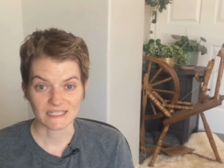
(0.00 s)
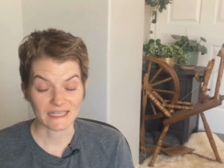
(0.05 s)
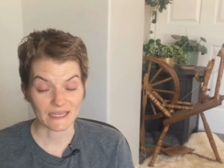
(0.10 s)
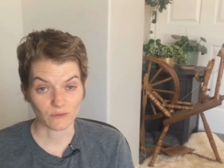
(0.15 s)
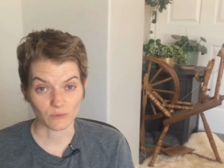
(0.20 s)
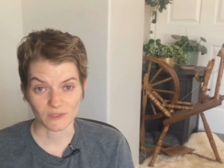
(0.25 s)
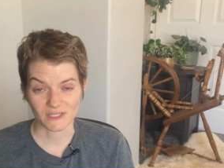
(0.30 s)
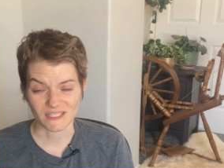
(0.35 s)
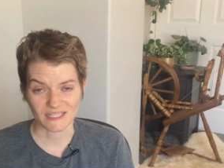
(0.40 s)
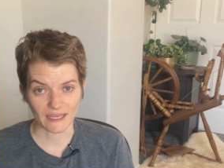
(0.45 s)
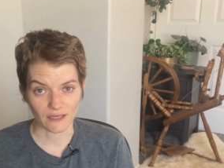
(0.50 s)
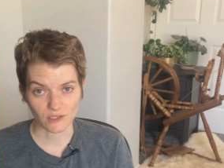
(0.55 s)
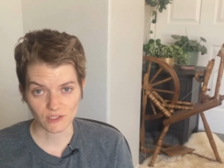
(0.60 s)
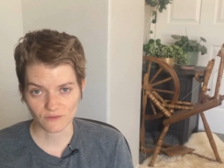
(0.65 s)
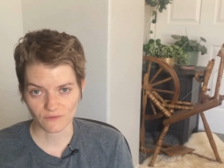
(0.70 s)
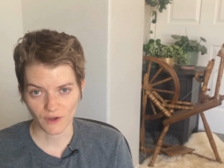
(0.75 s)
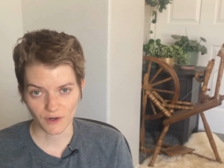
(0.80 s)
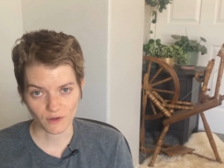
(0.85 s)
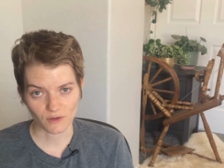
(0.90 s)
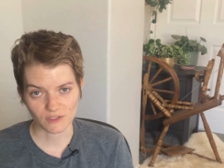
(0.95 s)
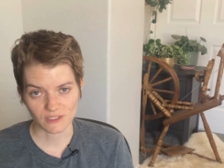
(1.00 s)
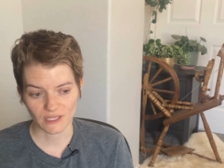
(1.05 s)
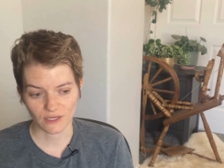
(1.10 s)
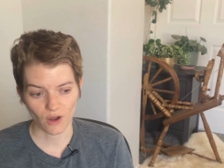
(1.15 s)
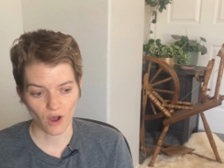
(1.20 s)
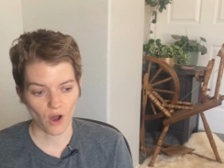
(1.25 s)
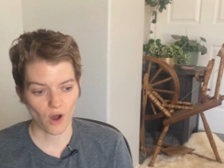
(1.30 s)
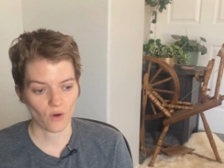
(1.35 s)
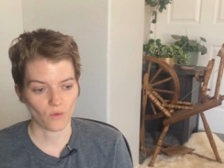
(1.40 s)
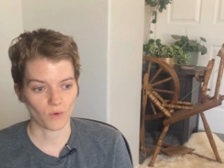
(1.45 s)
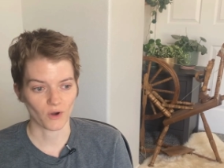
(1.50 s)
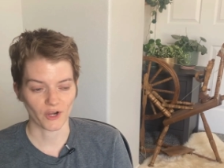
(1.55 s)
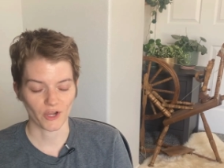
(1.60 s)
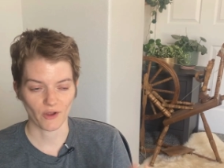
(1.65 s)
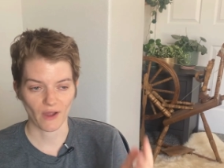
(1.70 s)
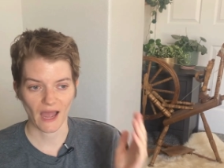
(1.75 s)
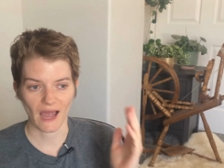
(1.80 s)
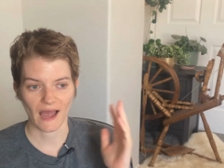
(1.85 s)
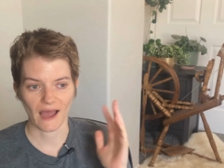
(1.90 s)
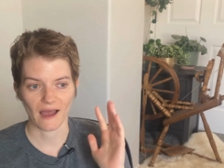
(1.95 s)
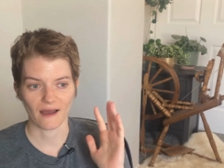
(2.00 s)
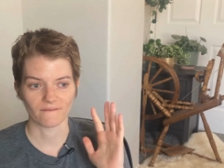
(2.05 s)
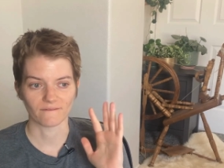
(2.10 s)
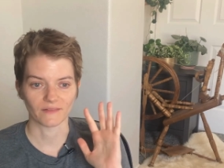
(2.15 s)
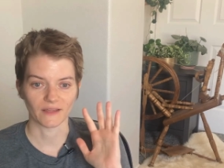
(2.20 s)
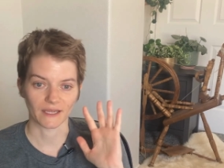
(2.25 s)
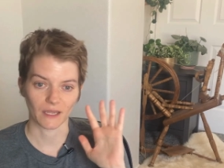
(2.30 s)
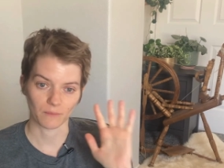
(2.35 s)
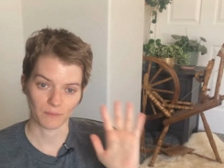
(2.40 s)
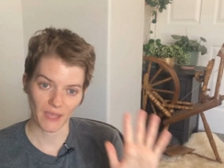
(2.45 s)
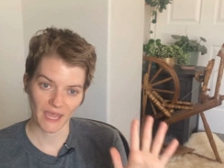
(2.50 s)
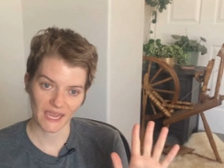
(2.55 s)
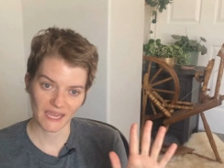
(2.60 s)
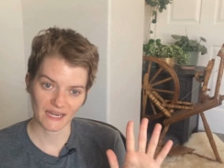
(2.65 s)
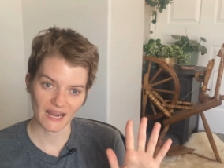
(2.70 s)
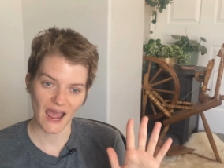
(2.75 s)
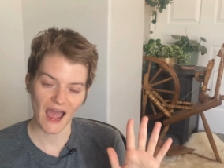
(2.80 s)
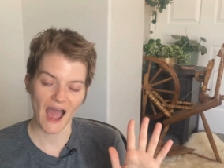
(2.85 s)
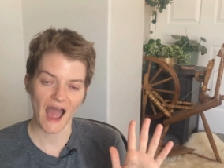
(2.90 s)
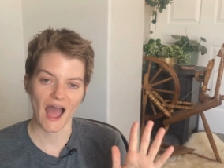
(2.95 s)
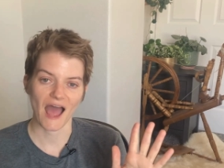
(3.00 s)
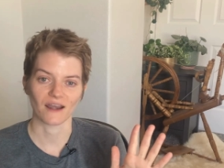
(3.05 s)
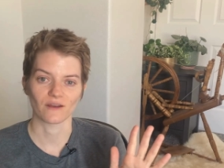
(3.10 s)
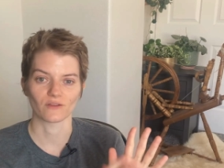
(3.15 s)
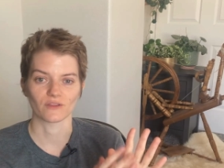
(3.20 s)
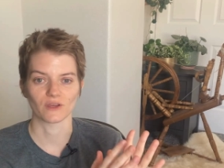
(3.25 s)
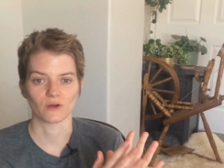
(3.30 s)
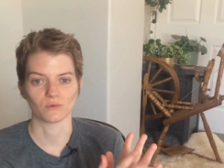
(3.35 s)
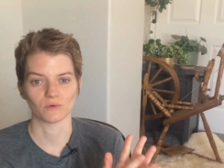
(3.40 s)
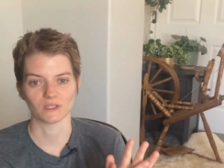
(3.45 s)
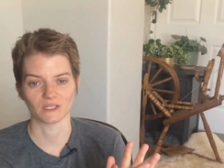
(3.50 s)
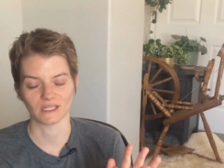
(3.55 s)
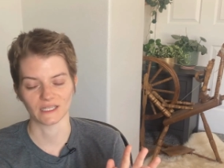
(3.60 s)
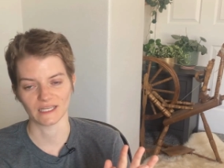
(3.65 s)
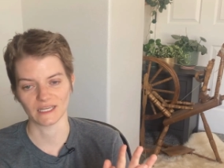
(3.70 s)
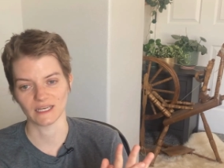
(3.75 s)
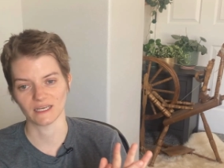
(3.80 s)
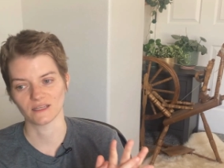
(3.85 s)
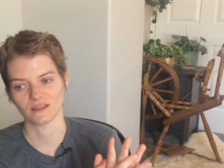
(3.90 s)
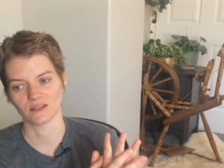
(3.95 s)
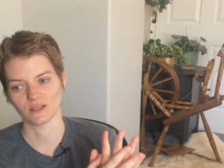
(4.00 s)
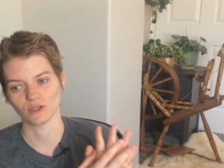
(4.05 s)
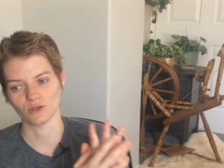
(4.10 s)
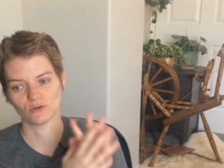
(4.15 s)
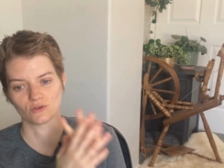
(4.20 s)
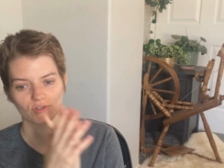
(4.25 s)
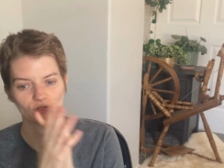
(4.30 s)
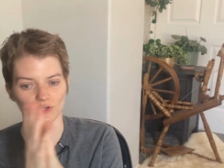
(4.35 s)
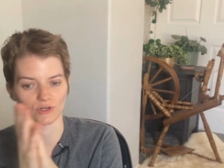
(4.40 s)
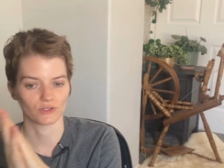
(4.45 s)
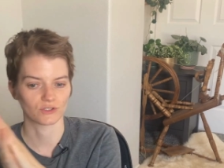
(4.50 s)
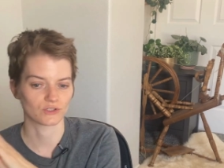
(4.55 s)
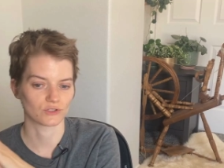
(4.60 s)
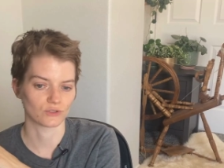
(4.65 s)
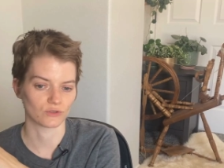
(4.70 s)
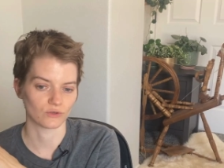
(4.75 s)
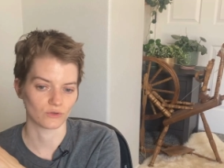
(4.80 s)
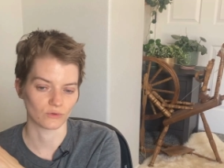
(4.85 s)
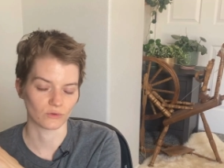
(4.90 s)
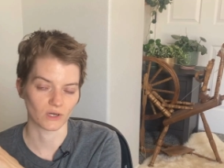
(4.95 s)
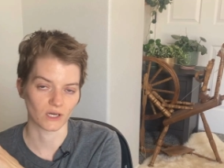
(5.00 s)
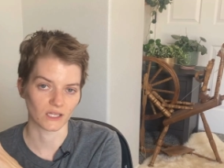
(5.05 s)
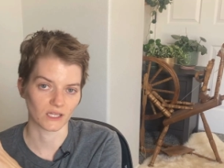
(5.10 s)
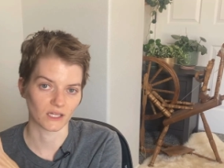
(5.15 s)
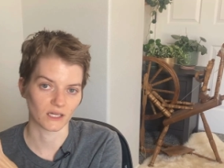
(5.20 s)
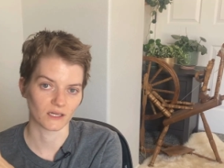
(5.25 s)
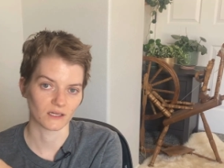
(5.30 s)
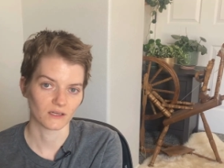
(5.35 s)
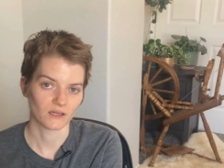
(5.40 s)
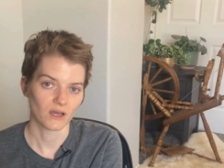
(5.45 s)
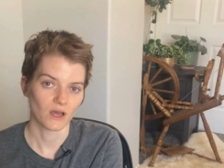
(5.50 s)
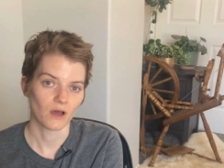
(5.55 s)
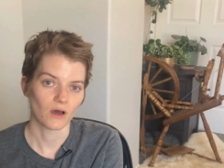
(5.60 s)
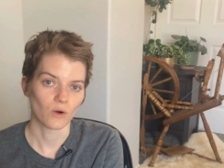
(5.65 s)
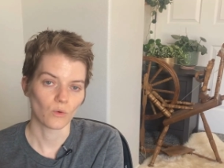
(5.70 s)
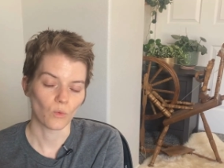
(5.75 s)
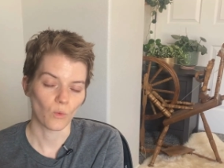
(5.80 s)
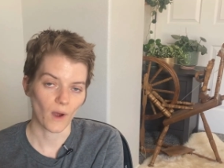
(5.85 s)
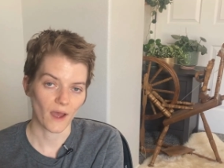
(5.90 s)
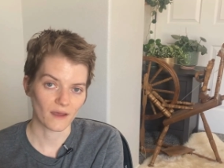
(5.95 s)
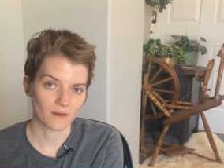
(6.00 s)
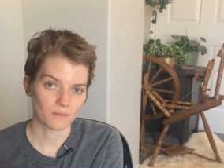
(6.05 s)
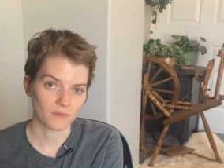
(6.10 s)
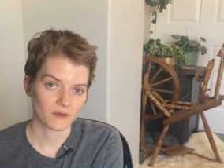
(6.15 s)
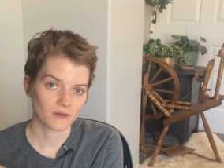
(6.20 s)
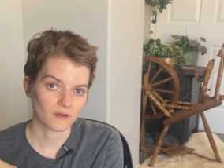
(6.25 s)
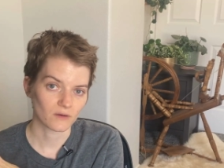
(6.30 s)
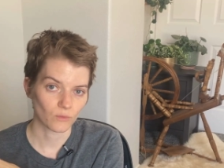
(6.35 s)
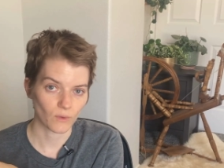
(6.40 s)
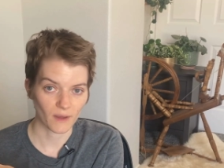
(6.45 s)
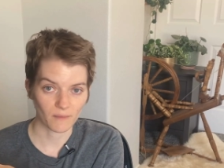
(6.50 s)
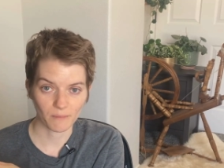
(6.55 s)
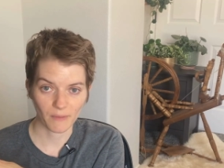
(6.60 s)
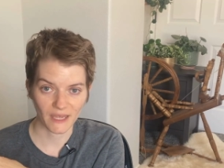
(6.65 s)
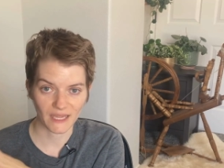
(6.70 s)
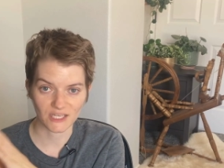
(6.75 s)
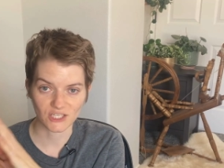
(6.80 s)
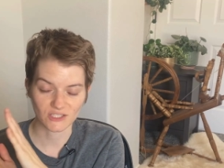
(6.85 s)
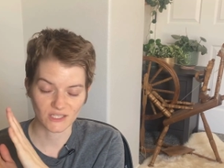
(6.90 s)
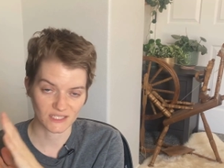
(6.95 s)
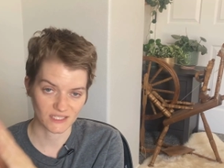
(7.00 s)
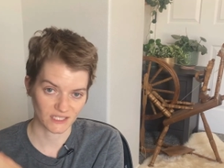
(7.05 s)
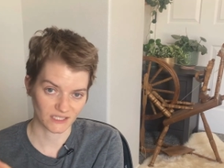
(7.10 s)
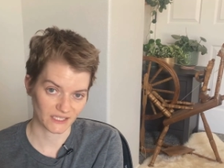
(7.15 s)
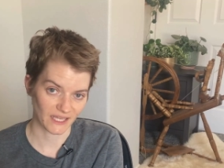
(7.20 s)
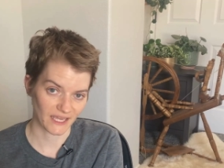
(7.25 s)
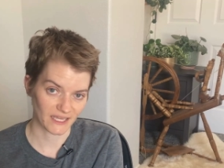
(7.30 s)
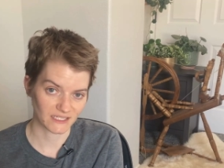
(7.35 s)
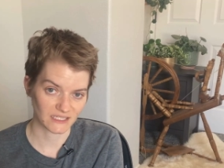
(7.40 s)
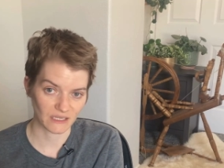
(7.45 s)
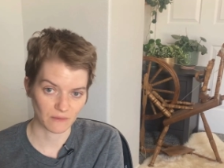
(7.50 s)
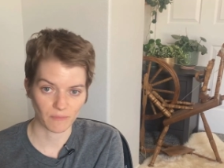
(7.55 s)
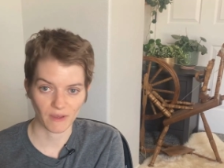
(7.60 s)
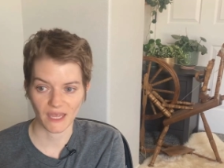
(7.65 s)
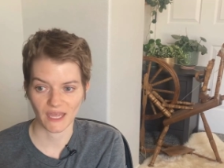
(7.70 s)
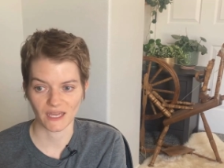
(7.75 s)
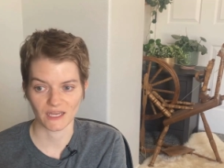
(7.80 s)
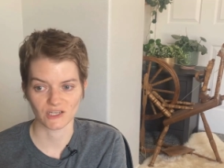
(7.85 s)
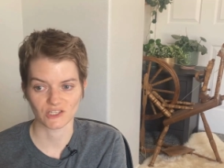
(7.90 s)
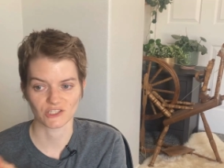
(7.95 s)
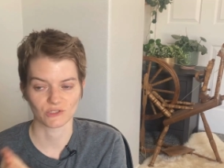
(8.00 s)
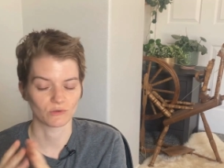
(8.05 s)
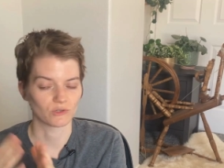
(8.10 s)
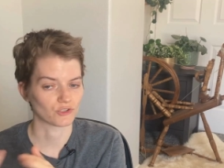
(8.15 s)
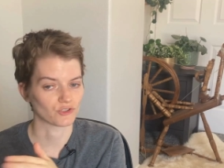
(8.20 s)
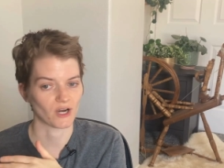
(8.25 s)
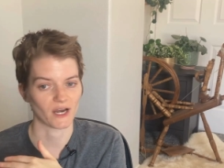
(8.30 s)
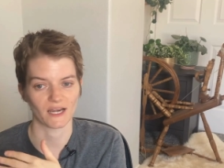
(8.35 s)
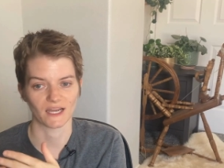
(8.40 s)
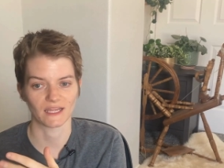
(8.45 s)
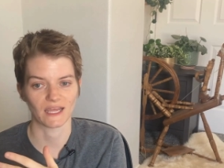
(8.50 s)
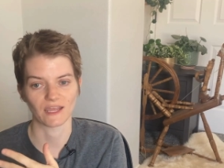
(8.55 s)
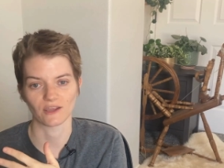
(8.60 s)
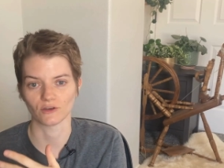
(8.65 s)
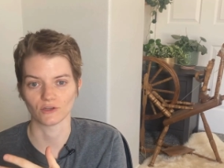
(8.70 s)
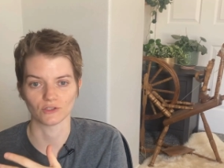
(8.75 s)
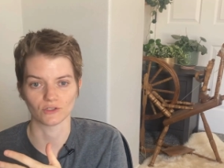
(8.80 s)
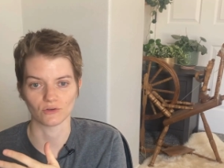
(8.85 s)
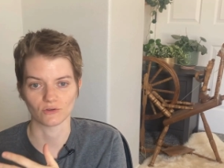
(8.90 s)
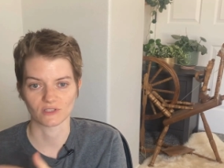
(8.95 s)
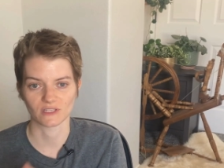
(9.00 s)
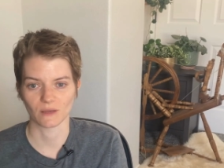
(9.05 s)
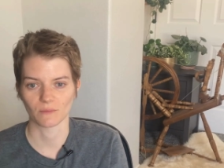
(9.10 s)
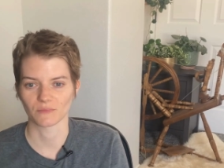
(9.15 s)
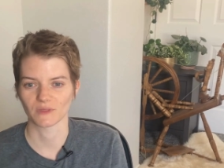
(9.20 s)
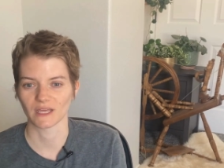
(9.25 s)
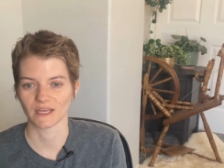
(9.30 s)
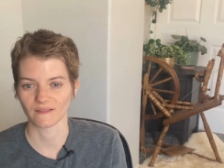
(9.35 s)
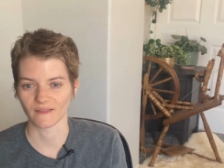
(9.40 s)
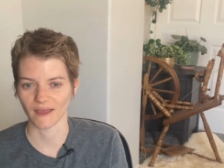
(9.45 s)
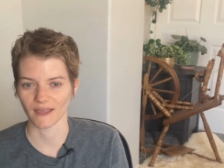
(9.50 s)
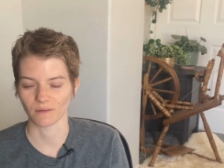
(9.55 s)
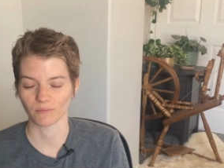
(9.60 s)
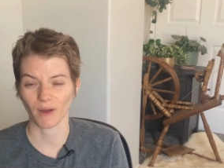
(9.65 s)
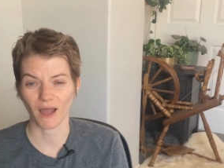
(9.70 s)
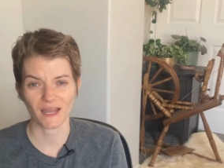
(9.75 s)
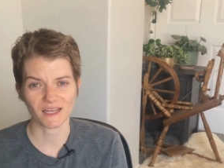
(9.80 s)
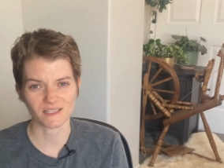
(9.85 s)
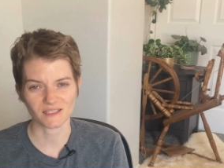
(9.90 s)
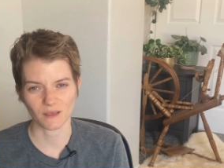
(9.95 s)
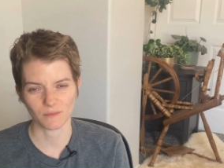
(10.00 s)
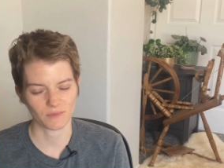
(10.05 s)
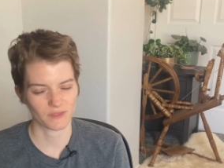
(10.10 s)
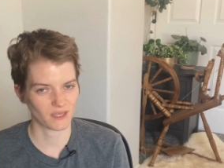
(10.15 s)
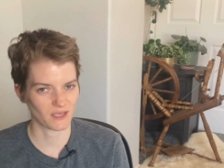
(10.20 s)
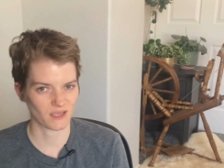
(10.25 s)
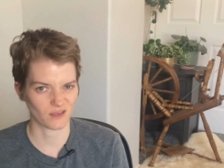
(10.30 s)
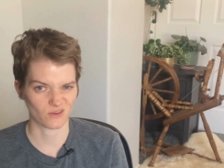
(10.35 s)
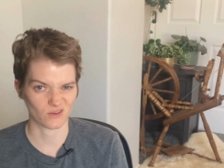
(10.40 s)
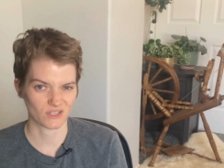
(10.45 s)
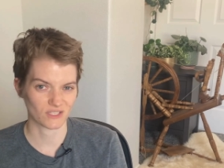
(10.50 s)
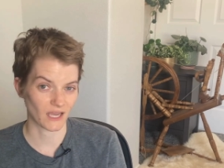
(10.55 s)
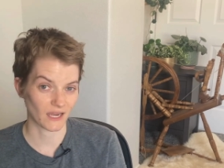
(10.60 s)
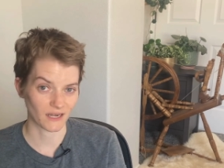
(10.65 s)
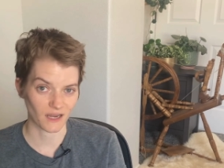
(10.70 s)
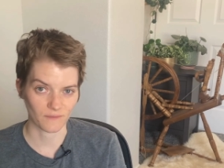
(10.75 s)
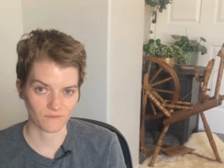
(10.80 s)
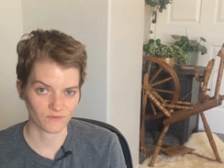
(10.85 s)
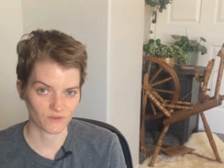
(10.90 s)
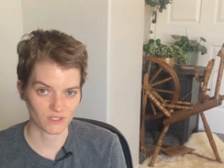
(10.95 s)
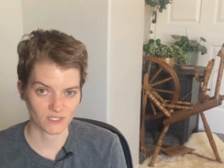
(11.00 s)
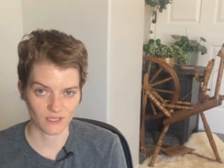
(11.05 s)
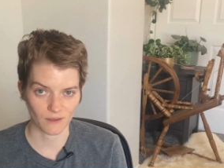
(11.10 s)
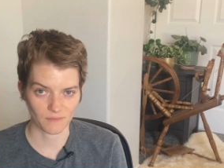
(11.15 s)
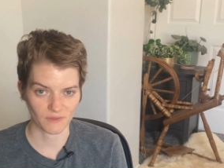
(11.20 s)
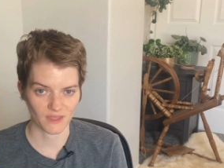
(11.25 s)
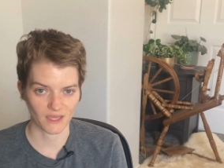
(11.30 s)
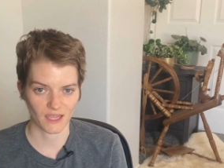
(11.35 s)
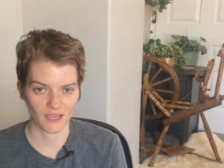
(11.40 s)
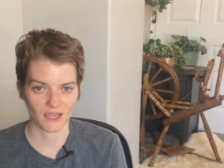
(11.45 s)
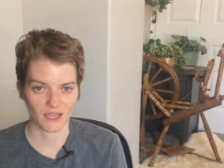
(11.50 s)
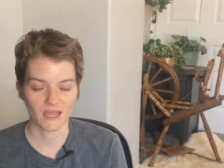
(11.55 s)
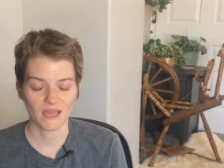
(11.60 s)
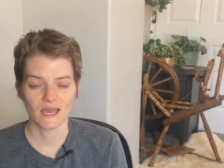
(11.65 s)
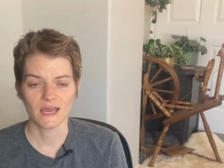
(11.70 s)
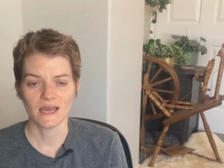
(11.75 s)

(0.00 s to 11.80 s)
with sales funnels at all, where you have like a paid ad that will lead the user to a web page that's a landing page that will try to get you to do something like buy something or sign up for something.